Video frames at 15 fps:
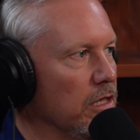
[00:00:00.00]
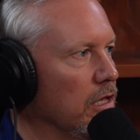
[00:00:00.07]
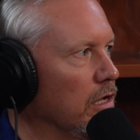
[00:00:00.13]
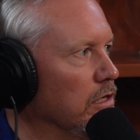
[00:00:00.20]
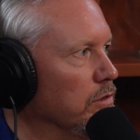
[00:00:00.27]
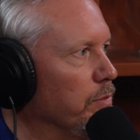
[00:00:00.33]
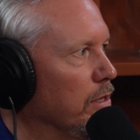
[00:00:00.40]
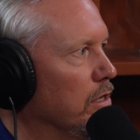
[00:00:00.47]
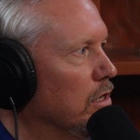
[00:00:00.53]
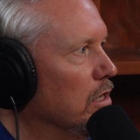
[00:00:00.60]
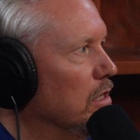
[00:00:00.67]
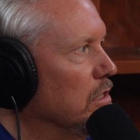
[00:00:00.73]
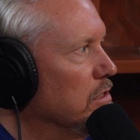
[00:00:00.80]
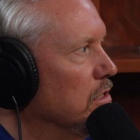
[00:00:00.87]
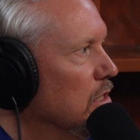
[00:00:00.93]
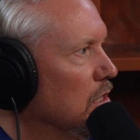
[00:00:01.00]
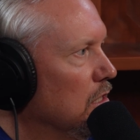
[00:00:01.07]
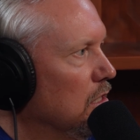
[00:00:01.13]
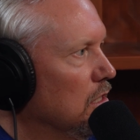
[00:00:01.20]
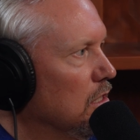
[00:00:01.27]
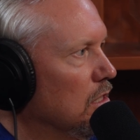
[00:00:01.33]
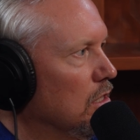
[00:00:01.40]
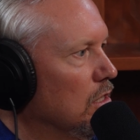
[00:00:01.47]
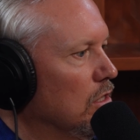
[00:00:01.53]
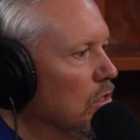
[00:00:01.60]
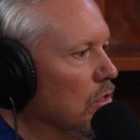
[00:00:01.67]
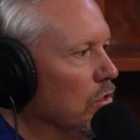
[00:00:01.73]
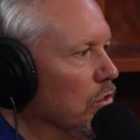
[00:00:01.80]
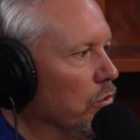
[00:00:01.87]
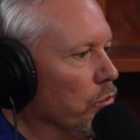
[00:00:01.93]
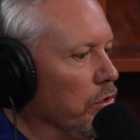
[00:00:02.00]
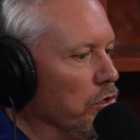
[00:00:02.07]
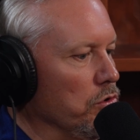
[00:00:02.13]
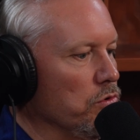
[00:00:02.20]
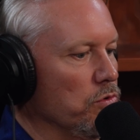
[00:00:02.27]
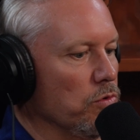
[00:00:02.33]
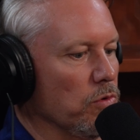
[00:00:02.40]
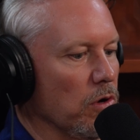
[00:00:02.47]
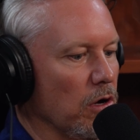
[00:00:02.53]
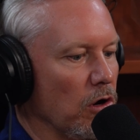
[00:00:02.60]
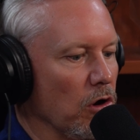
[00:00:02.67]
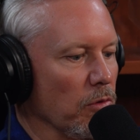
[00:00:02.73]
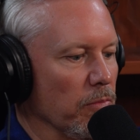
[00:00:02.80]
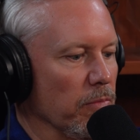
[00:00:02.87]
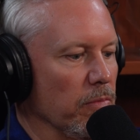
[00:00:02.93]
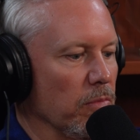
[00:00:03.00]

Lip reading: that is because when you are